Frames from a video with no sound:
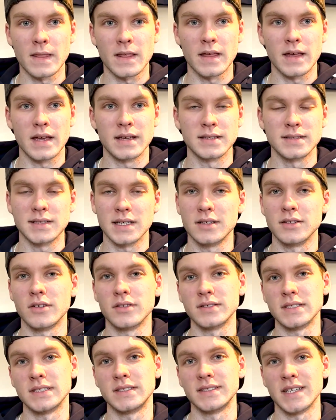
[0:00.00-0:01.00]
It's still
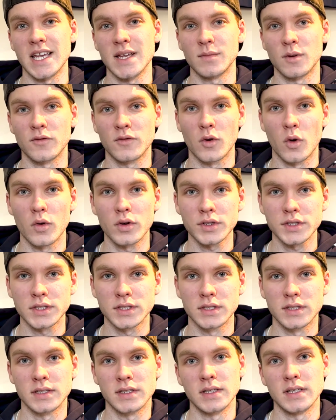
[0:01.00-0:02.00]
not the same, of
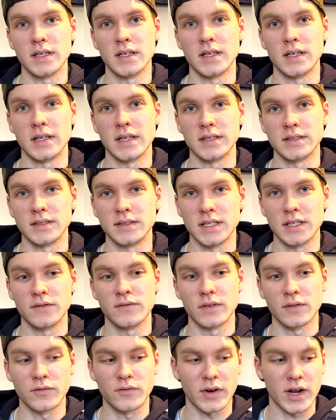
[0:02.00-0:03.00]
course. It is a
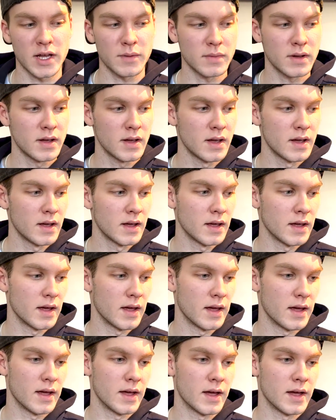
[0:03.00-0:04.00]
different frame
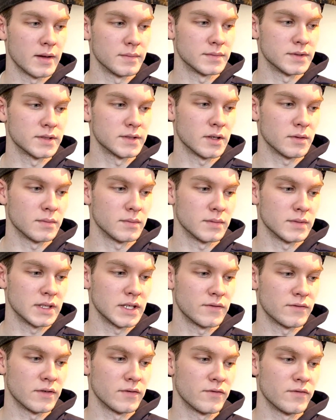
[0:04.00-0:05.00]
and some
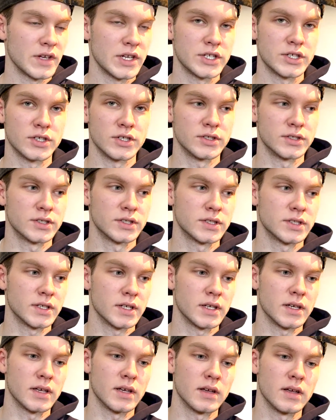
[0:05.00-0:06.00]
different features
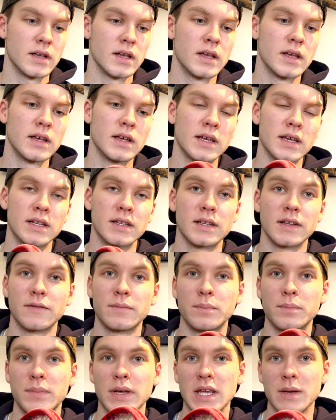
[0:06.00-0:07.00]
uh, in the
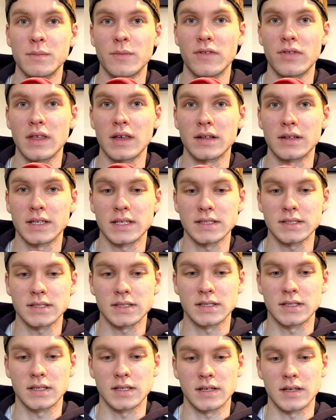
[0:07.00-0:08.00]
beam
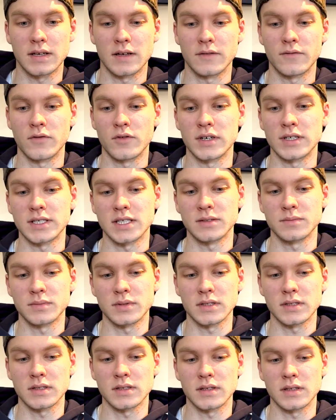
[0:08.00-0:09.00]
thickness, uh, for
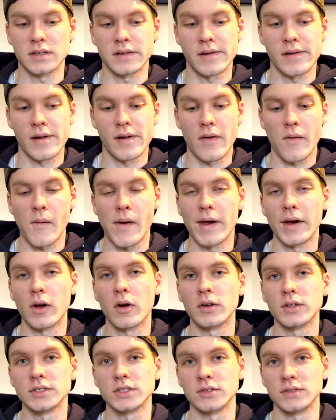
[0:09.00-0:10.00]
example, uh, and
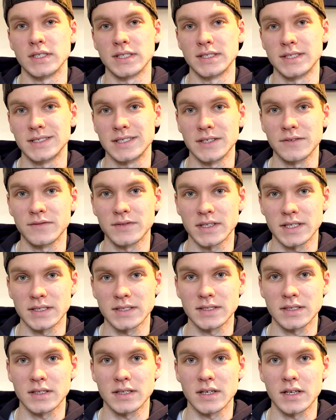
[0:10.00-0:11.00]
also the
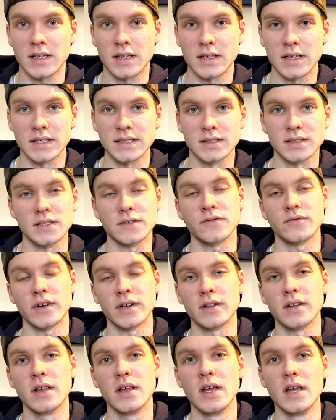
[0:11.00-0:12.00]
stiffness is
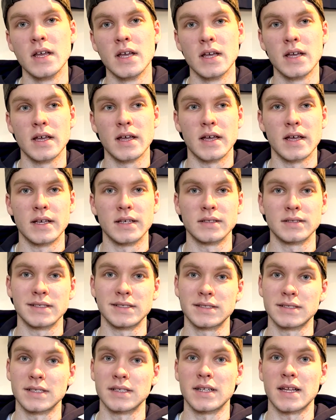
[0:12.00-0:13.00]
different uh,
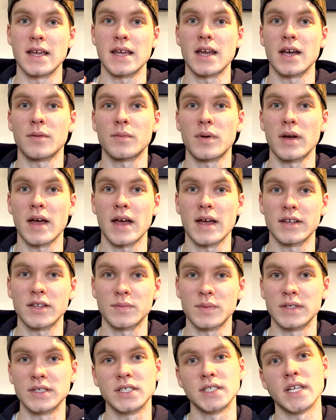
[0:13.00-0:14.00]
since the layup has
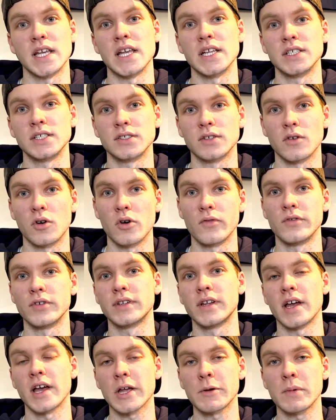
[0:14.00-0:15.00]
been changed over
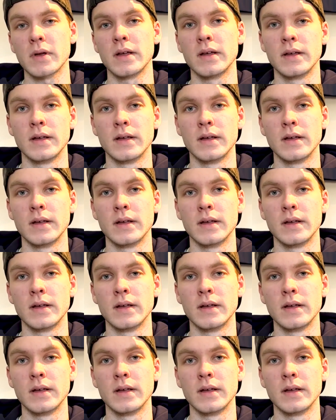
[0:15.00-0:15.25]
time.